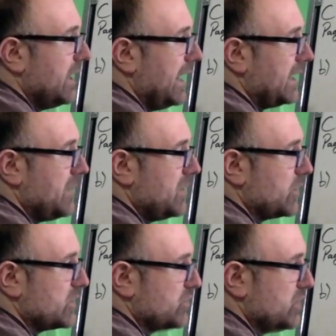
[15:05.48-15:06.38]
and give me the
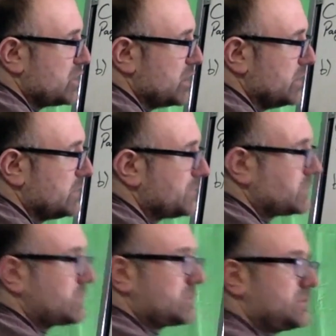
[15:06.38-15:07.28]
restriction.
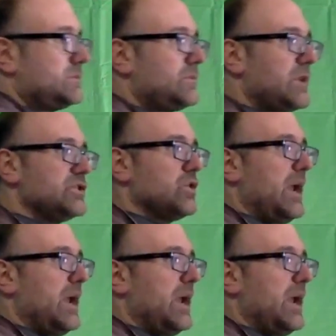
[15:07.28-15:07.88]
So